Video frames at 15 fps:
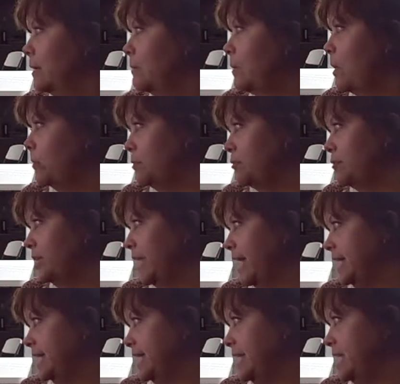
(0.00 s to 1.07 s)
Poetry
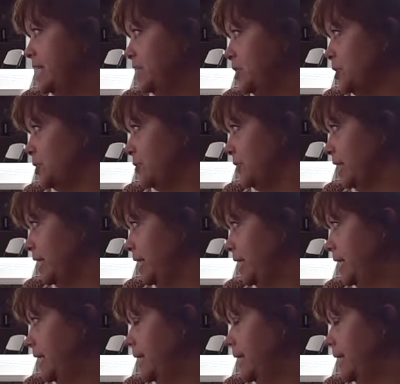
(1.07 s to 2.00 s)
has a history,